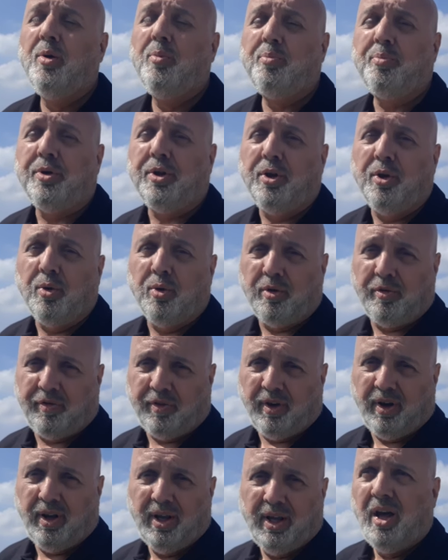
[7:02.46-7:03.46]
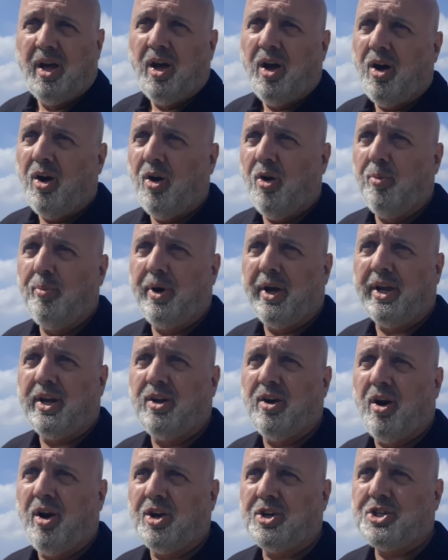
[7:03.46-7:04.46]
beautiful oh my
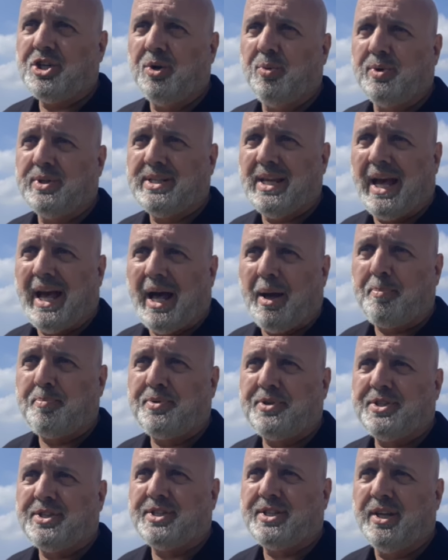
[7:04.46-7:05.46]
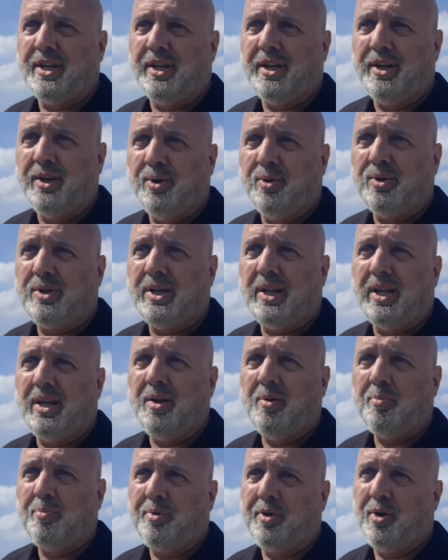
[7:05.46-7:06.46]
gosh, it was absolutely
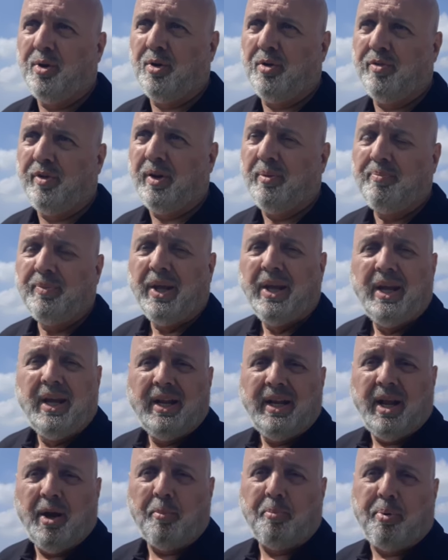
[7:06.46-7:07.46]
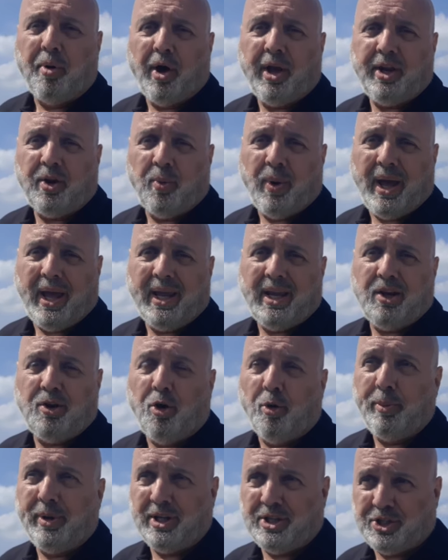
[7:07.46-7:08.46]
beautiful. Now, by the way,
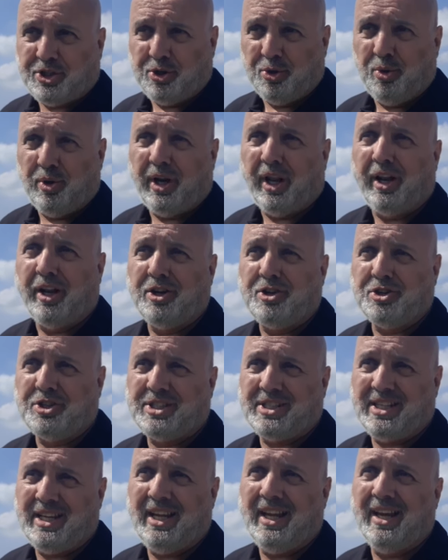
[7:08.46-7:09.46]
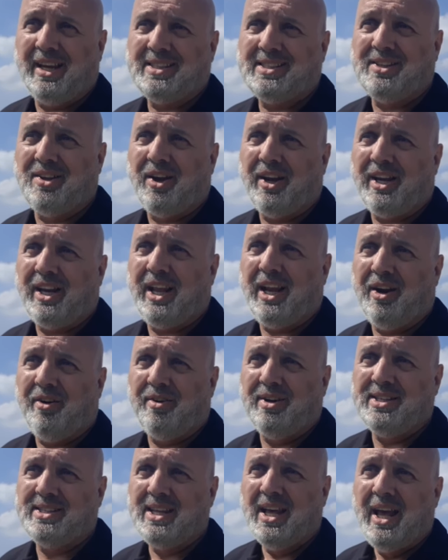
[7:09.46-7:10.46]
coming soon, and I just see a sign
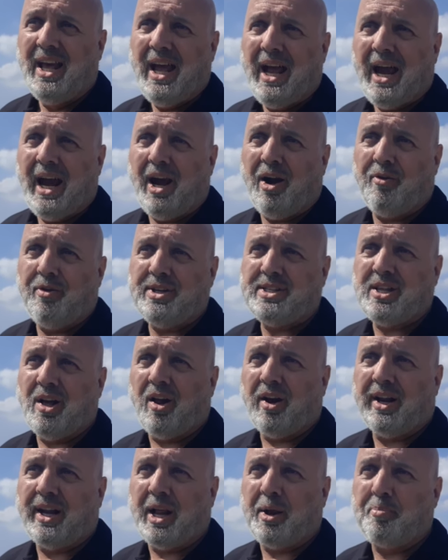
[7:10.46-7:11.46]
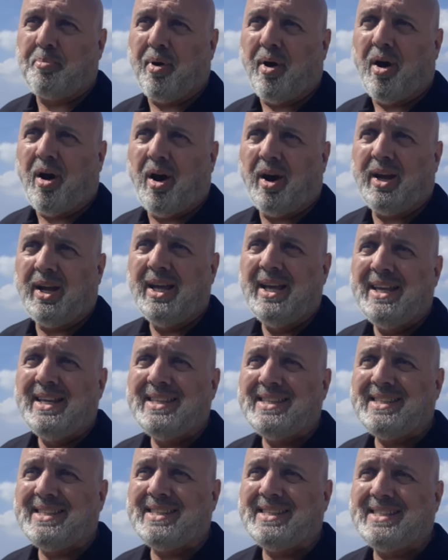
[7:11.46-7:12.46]
here is Eyeries Holiday Park,
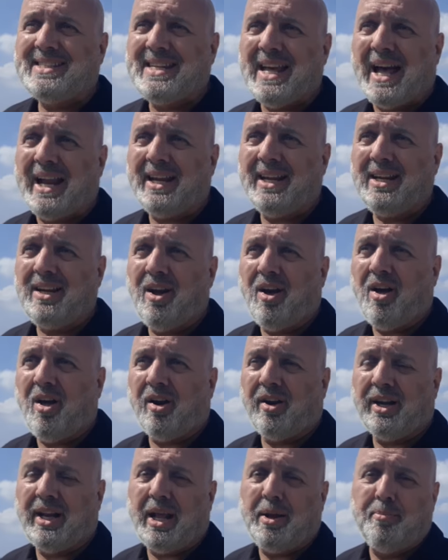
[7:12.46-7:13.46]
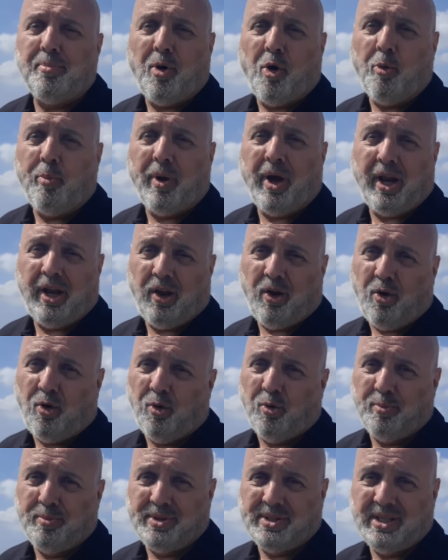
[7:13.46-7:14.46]
static holiday mobile
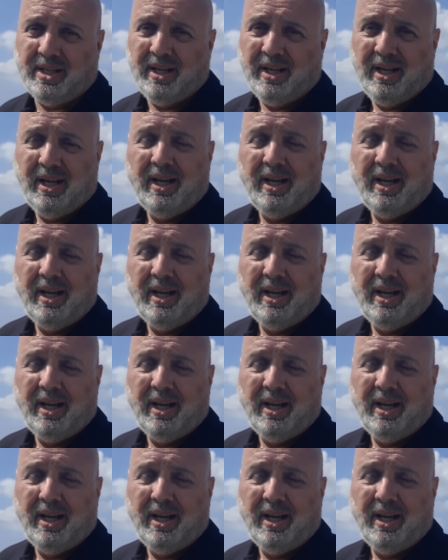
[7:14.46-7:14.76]
homes.